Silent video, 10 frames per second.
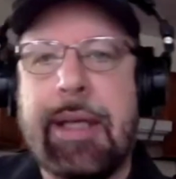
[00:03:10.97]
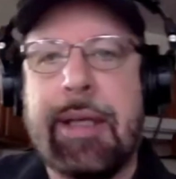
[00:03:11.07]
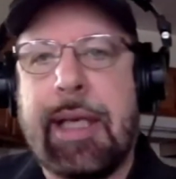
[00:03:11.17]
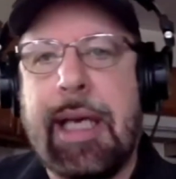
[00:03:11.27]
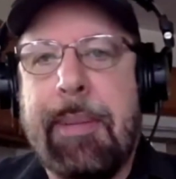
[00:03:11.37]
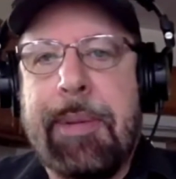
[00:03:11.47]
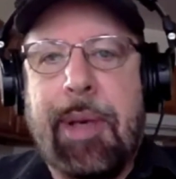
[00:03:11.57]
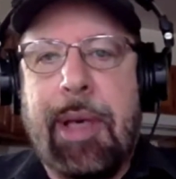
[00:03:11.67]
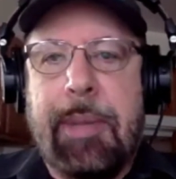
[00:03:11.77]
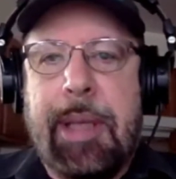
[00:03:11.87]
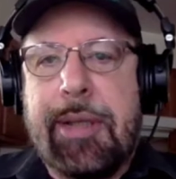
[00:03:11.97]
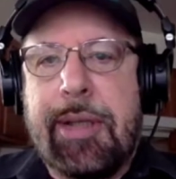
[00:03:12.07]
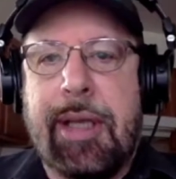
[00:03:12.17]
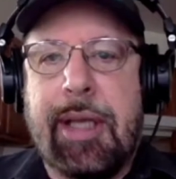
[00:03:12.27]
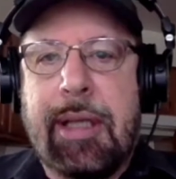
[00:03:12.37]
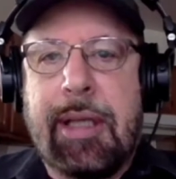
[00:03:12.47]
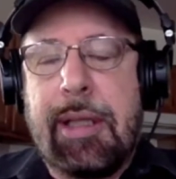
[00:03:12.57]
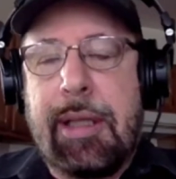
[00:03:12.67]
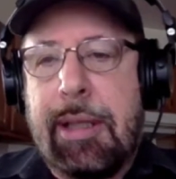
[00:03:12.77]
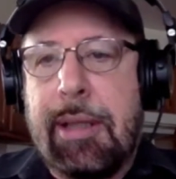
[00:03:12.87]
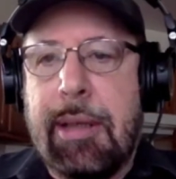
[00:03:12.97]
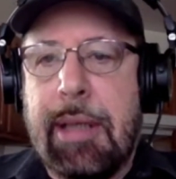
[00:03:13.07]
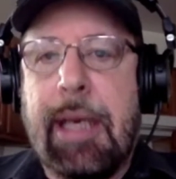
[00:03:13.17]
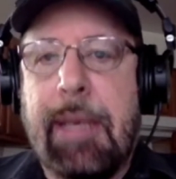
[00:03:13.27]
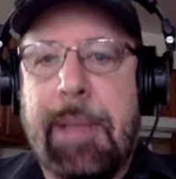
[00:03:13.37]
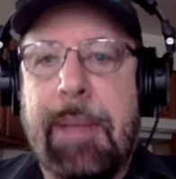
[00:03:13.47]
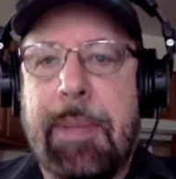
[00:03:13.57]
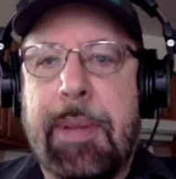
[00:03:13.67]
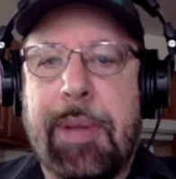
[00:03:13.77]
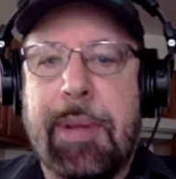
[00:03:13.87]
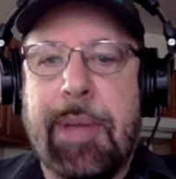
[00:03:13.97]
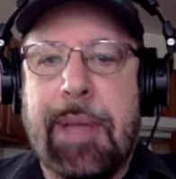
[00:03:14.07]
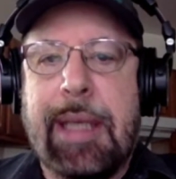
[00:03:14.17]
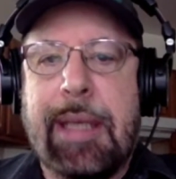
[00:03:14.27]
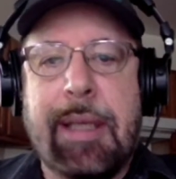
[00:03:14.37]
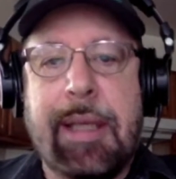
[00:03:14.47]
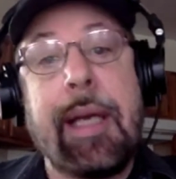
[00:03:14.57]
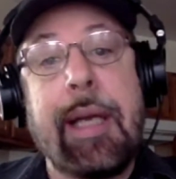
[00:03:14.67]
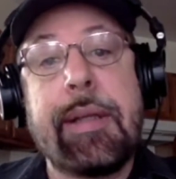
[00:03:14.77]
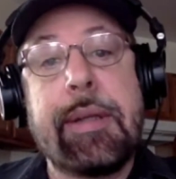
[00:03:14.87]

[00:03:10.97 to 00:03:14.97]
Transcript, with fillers: into copywriting? Because I think there are a lot of people who can relate to that.